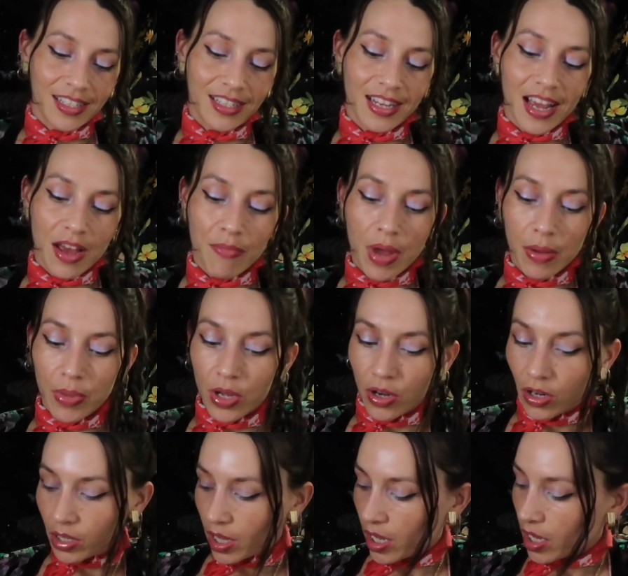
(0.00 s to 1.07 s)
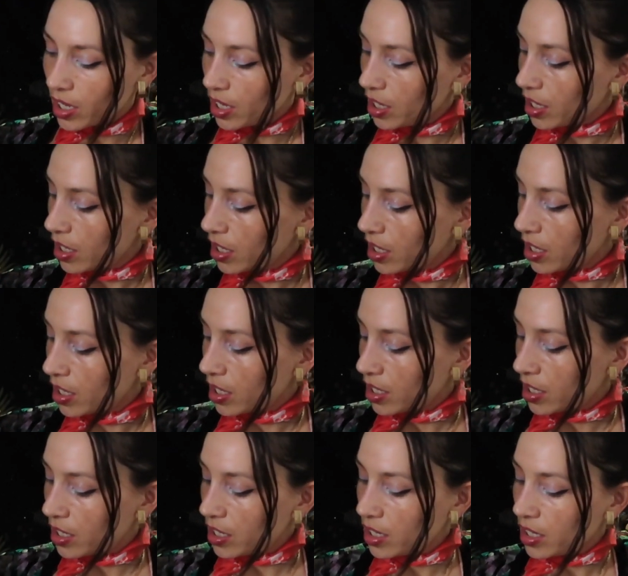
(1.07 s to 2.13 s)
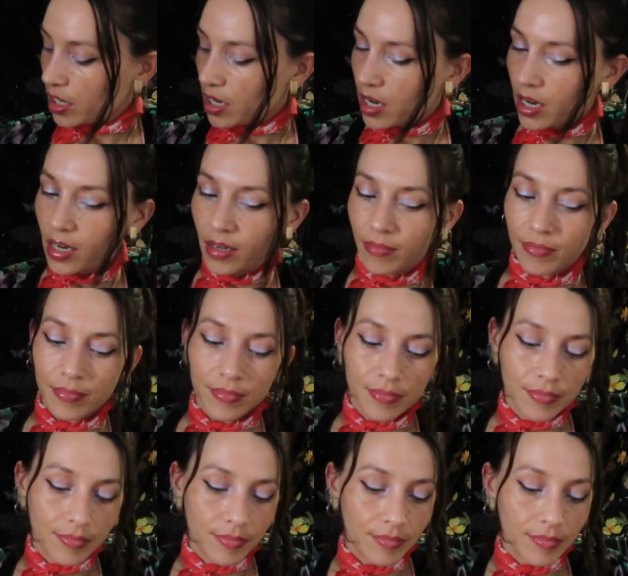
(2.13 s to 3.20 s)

Yeah, maybe you're, like, um,